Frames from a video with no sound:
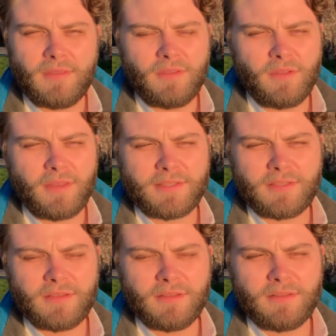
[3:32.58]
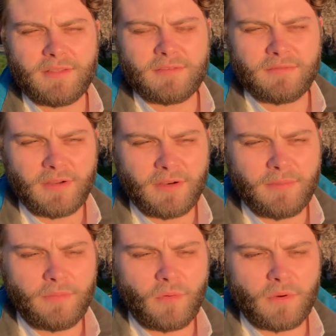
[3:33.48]
That's a very
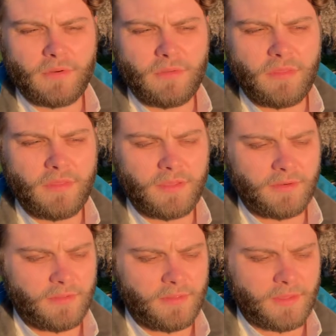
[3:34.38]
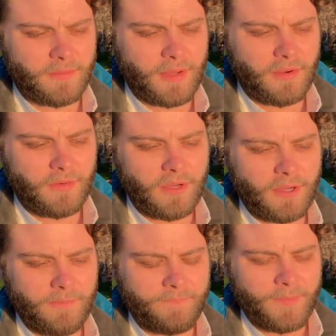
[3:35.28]
important thing to think about.
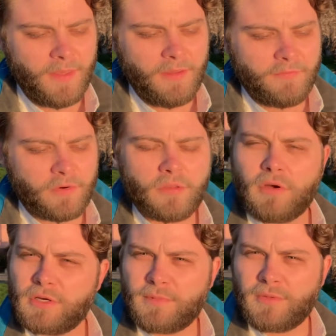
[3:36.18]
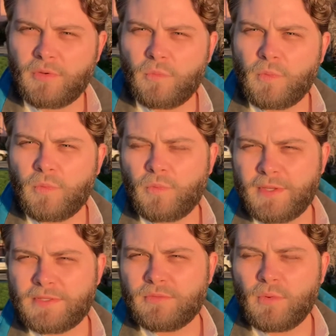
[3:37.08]
For a large part, the
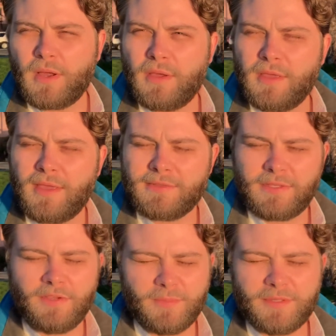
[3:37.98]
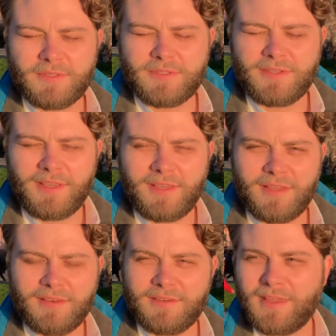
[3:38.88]
reason why, as humans
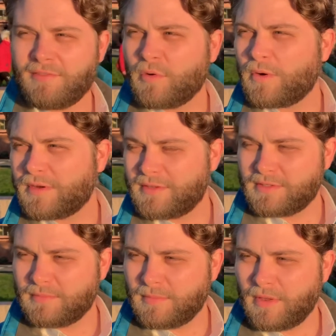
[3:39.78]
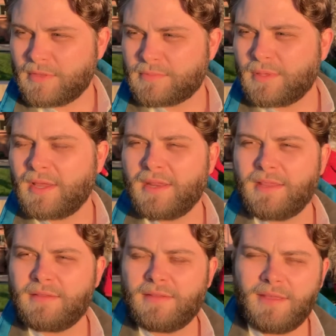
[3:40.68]
and every organism on this
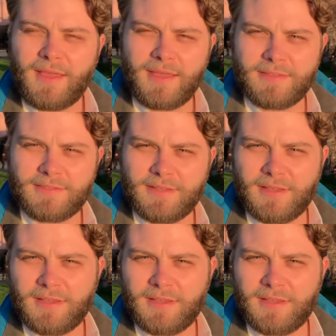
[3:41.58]
planet has